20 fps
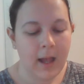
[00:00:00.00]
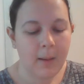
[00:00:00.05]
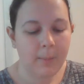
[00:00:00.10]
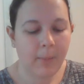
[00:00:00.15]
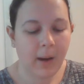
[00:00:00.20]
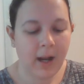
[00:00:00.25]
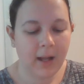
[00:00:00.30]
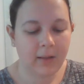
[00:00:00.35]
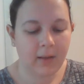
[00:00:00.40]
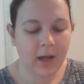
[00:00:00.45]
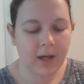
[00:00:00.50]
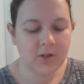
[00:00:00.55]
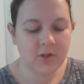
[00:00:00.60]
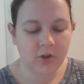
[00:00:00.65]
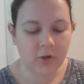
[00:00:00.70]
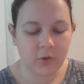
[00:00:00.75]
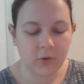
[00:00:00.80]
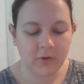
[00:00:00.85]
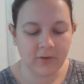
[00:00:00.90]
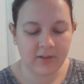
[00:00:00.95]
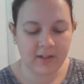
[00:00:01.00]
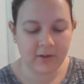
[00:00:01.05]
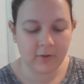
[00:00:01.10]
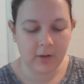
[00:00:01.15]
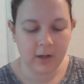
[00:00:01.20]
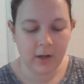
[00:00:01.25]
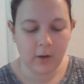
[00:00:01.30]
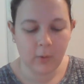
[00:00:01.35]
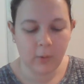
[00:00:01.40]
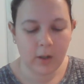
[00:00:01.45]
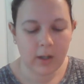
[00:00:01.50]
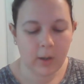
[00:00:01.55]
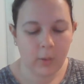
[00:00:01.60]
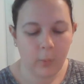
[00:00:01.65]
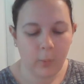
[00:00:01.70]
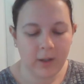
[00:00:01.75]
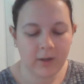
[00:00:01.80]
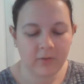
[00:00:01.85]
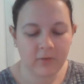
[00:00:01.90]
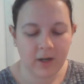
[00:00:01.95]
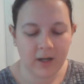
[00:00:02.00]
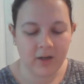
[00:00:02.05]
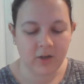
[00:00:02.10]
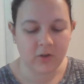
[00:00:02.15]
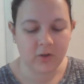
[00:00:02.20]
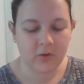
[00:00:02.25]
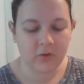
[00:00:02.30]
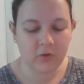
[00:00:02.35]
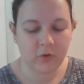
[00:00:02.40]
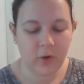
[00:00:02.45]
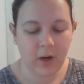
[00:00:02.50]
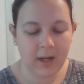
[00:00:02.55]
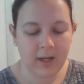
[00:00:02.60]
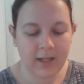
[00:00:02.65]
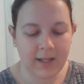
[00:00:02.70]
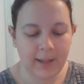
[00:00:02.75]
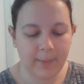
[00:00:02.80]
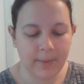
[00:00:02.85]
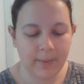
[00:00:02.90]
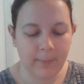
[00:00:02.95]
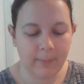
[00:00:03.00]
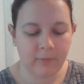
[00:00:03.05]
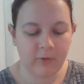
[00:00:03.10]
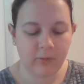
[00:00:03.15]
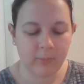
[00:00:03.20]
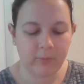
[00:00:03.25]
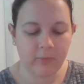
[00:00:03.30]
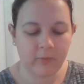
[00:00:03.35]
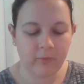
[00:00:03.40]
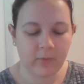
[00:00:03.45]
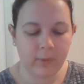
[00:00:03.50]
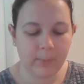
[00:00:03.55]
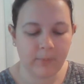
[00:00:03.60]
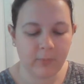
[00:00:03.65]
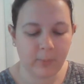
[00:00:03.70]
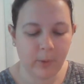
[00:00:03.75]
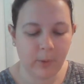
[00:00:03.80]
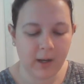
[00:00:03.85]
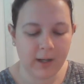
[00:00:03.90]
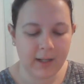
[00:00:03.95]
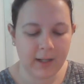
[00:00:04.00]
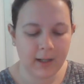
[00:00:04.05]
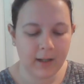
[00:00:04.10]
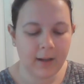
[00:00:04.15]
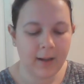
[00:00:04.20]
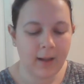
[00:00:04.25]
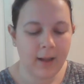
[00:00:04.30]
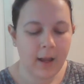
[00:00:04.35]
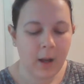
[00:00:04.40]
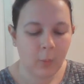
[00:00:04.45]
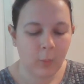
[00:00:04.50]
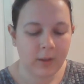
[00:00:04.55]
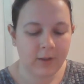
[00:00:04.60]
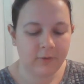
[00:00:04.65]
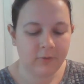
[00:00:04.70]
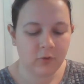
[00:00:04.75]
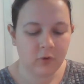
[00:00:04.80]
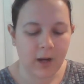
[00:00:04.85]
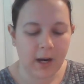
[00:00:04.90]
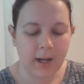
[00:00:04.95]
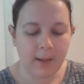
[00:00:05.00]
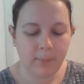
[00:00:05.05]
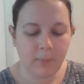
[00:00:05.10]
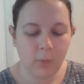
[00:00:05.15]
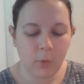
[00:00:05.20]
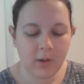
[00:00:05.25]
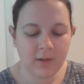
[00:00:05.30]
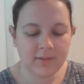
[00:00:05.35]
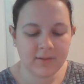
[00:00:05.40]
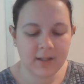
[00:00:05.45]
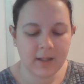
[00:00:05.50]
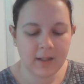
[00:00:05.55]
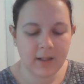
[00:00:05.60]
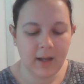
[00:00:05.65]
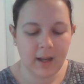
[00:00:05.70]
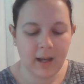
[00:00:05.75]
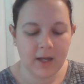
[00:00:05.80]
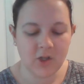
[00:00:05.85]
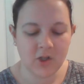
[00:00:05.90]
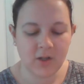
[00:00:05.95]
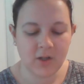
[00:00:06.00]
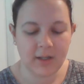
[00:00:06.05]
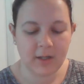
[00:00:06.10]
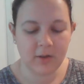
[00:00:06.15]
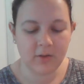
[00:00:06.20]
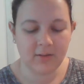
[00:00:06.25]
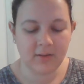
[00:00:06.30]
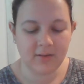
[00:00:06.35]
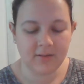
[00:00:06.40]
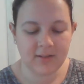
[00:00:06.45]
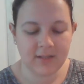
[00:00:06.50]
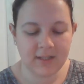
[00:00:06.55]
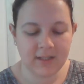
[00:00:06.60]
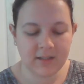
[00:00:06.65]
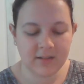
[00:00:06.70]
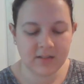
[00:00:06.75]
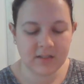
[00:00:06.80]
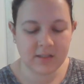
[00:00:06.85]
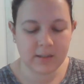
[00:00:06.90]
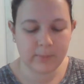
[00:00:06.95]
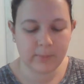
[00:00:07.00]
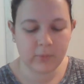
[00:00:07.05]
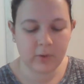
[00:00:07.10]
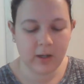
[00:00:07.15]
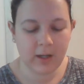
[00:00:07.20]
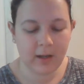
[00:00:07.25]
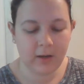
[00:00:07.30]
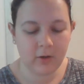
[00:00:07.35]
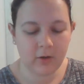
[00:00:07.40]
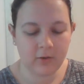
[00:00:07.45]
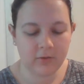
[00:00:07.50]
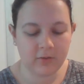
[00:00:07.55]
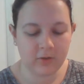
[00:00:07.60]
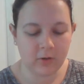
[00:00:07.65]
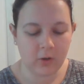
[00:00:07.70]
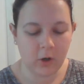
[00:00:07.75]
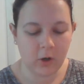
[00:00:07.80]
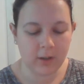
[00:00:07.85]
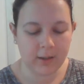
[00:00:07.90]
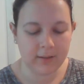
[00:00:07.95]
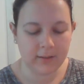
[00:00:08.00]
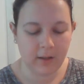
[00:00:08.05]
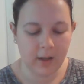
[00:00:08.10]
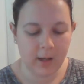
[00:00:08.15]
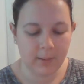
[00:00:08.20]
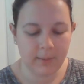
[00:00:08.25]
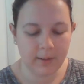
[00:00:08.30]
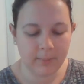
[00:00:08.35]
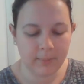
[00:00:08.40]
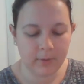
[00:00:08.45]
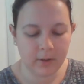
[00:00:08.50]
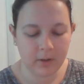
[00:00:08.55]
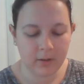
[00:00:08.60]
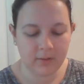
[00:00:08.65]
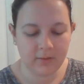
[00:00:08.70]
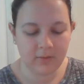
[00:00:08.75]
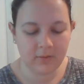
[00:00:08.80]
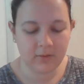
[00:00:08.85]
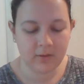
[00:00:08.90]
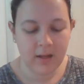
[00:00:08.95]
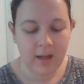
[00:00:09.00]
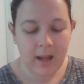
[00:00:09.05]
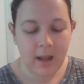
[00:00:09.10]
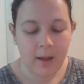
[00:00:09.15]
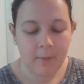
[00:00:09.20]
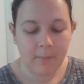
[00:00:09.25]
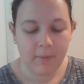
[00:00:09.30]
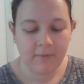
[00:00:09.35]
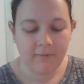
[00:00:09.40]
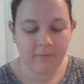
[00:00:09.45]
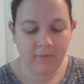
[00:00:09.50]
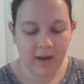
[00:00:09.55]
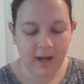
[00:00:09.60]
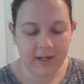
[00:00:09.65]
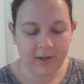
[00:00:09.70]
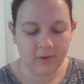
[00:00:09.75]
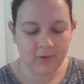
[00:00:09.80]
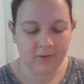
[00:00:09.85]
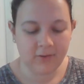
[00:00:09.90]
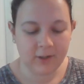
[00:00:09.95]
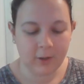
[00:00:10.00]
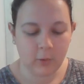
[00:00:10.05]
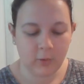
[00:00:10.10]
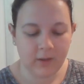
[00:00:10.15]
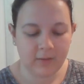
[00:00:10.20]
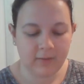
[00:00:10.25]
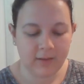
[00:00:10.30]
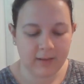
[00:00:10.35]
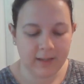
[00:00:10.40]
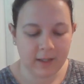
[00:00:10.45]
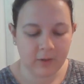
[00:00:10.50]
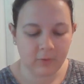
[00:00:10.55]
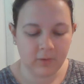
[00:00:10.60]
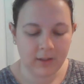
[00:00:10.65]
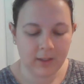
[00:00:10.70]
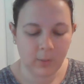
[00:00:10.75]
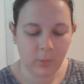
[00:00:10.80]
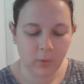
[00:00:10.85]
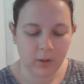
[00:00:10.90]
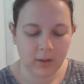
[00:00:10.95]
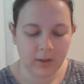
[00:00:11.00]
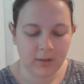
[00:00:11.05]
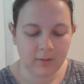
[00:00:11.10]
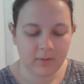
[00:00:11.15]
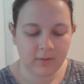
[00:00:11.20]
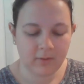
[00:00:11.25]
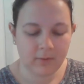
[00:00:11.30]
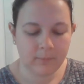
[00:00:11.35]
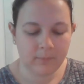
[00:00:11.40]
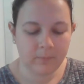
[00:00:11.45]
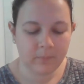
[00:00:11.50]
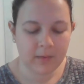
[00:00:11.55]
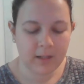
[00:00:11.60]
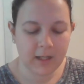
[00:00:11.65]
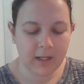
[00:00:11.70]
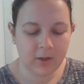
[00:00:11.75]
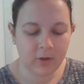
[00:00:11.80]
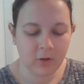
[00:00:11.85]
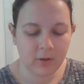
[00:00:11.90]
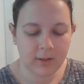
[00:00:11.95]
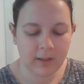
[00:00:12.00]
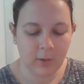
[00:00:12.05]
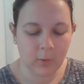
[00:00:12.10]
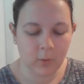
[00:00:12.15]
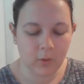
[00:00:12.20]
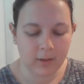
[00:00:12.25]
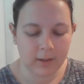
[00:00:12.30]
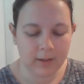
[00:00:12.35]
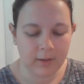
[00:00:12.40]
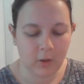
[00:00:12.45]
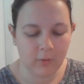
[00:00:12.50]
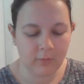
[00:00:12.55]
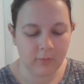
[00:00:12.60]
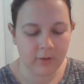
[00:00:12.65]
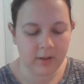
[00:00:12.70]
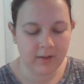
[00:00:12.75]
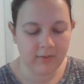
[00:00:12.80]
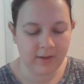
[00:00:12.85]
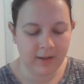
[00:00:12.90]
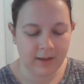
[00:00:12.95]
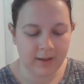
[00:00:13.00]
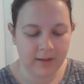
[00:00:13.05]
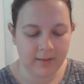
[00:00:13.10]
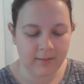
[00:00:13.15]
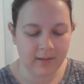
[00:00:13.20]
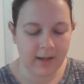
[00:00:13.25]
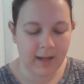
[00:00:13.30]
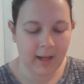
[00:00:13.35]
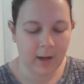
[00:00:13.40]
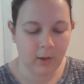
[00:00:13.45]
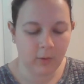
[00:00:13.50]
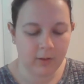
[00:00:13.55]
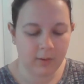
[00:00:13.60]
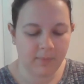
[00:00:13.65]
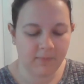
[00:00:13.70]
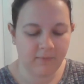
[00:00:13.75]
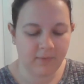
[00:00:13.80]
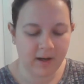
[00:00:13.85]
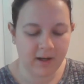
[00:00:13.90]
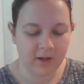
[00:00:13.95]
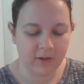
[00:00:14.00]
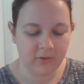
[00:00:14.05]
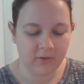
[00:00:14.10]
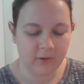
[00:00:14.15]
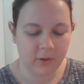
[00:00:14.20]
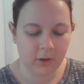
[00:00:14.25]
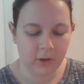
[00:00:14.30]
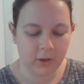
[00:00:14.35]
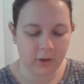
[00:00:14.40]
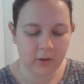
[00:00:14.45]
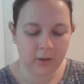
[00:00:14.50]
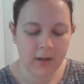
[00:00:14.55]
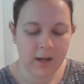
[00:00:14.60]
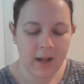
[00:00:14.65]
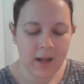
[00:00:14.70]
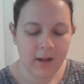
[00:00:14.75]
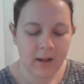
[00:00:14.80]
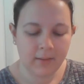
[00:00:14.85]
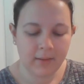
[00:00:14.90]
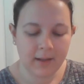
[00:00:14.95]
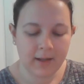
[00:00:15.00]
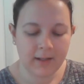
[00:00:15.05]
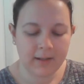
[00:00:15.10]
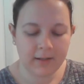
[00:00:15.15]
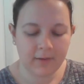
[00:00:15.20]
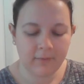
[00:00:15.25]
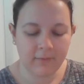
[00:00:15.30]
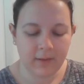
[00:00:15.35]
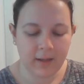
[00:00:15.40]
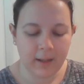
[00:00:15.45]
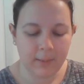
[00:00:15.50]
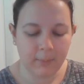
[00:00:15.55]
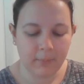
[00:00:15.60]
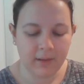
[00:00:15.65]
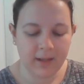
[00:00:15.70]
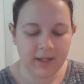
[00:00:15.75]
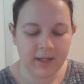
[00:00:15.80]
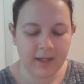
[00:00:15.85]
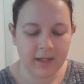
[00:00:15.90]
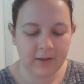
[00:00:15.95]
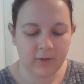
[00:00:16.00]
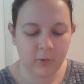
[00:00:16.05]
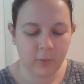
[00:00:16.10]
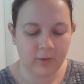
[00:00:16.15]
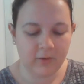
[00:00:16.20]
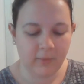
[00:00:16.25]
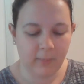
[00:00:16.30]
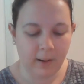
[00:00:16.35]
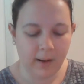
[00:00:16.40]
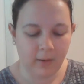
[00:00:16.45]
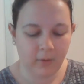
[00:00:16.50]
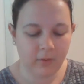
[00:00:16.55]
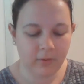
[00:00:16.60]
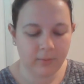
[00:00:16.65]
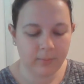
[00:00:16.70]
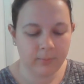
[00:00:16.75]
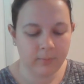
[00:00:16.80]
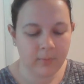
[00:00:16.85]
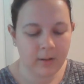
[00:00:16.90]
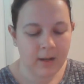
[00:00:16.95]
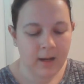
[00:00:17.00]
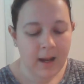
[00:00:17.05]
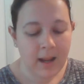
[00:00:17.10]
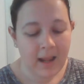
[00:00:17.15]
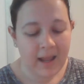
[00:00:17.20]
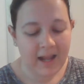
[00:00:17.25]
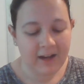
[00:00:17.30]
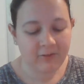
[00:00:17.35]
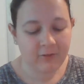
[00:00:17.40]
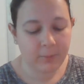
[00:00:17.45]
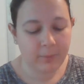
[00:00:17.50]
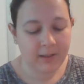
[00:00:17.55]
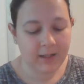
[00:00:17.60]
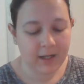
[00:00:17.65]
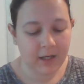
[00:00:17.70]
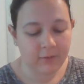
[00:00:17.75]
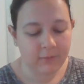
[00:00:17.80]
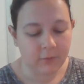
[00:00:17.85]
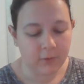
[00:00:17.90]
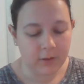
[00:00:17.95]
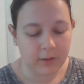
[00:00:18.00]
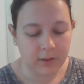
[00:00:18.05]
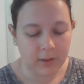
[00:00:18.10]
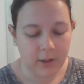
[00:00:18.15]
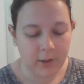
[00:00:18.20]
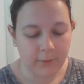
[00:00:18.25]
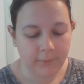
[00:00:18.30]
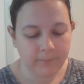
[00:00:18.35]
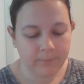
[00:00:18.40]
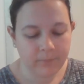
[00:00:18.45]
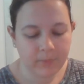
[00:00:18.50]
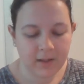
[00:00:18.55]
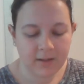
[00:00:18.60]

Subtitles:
Biological zero. We rangers try to keep them from spreading. We've tried poison, engineered disease, predators to target the hummingbirds, but fire's the only thing that really works. He turned the orchid over in his hand and held up a fire starter, letting the flame lick into its mouth. Have to be careful, you know.